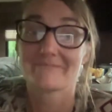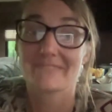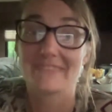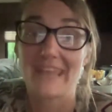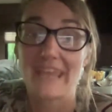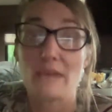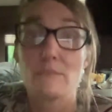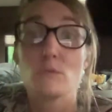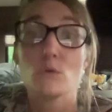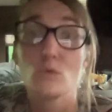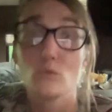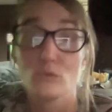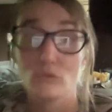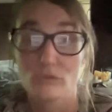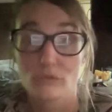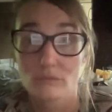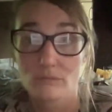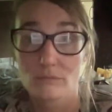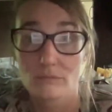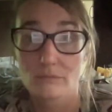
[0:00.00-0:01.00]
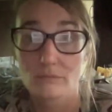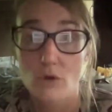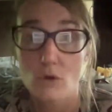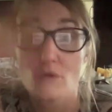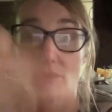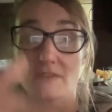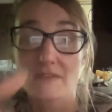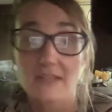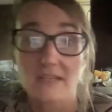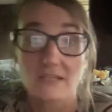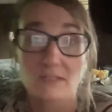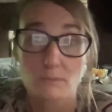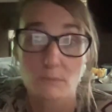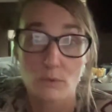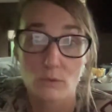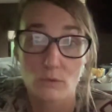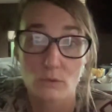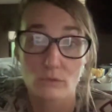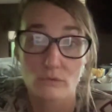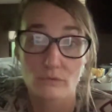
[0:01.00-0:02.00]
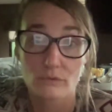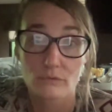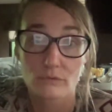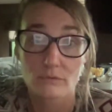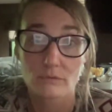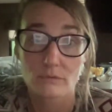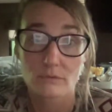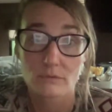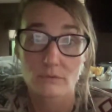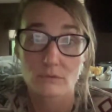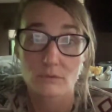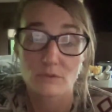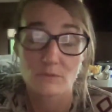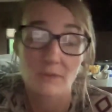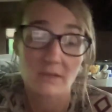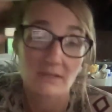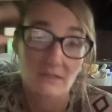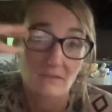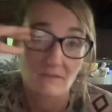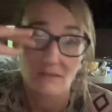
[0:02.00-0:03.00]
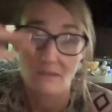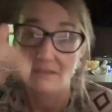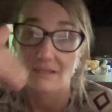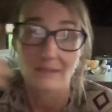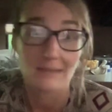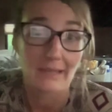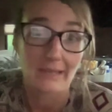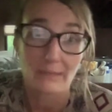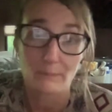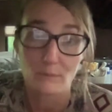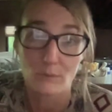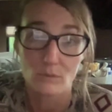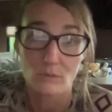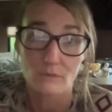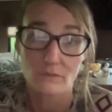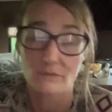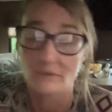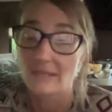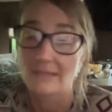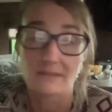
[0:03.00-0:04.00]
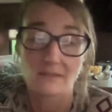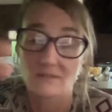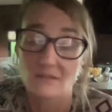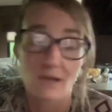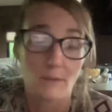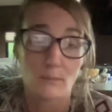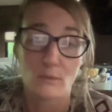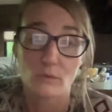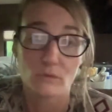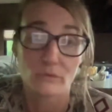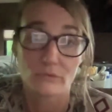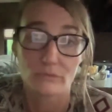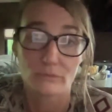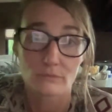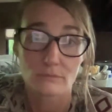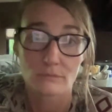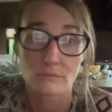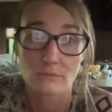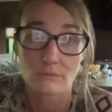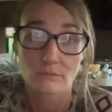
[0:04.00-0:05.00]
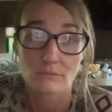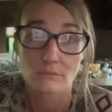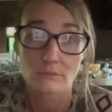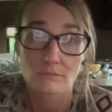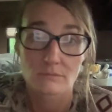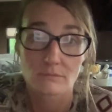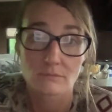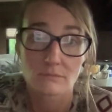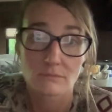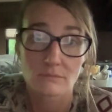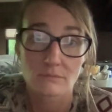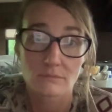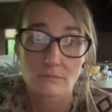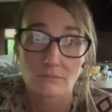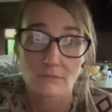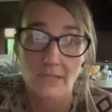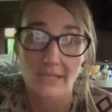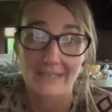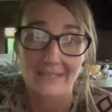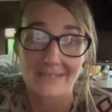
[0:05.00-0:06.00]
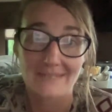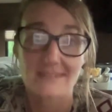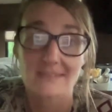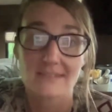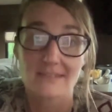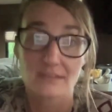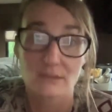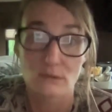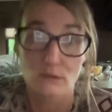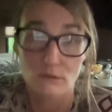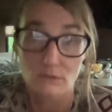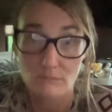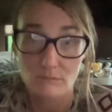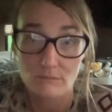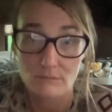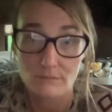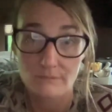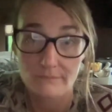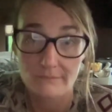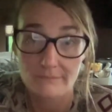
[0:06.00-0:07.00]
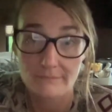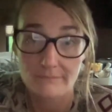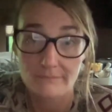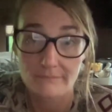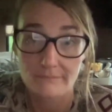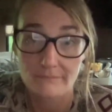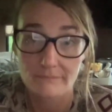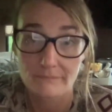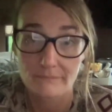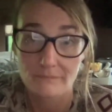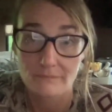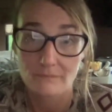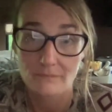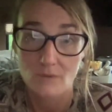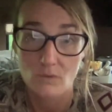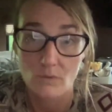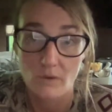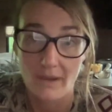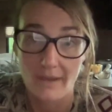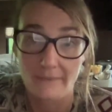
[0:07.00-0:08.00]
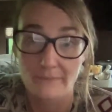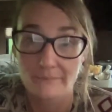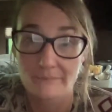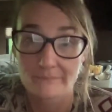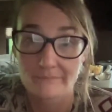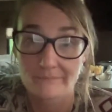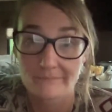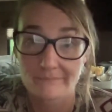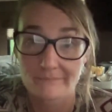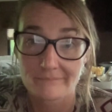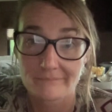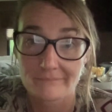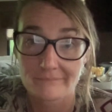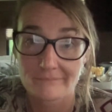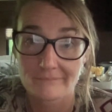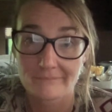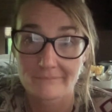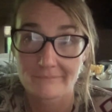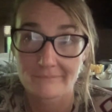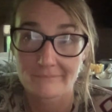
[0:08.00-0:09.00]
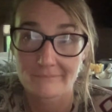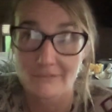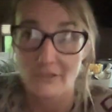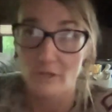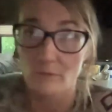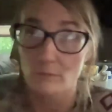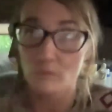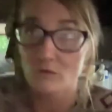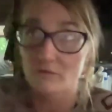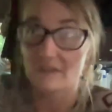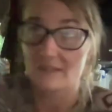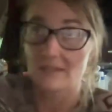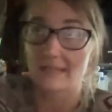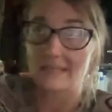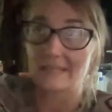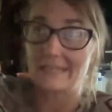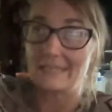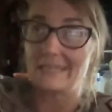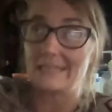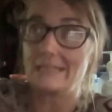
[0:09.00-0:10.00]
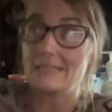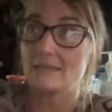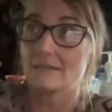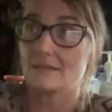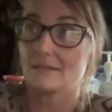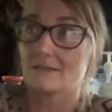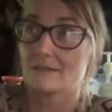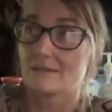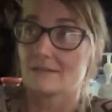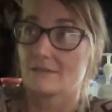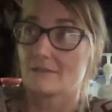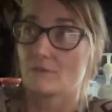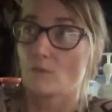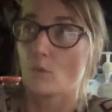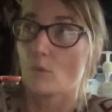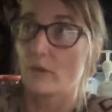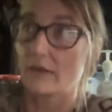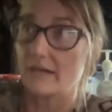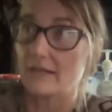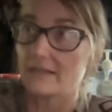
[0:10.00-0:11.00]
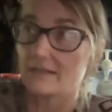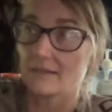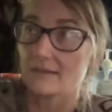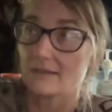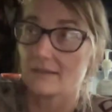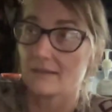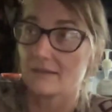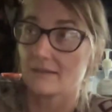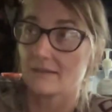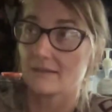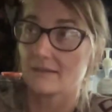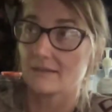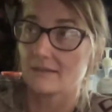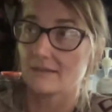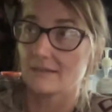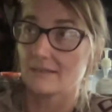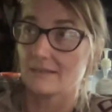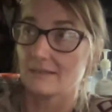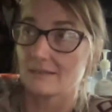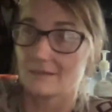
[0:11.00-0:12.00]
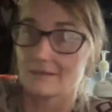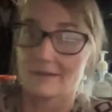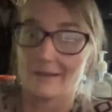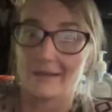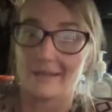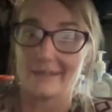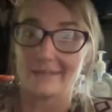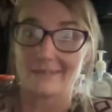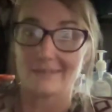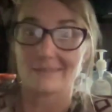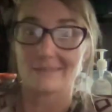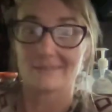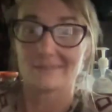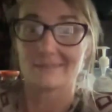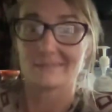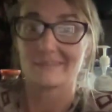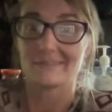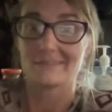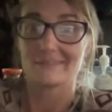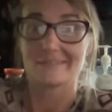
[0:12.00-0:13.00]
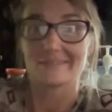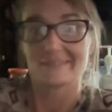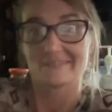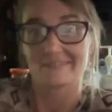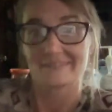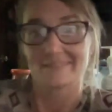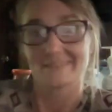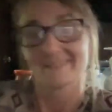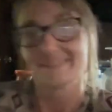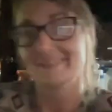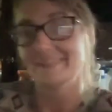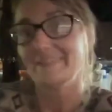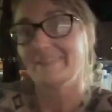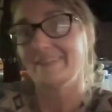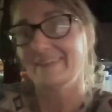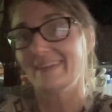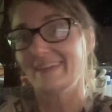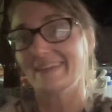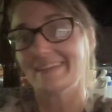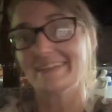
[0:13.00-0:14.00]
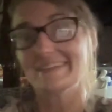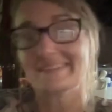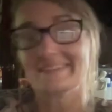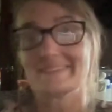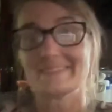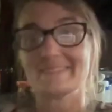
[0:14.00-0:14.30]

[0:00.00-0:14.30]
They move. Those things move, which makes us think that light moves. Light does not move. Light is still. Okay? They're moving like in the void, in the light. You getting it?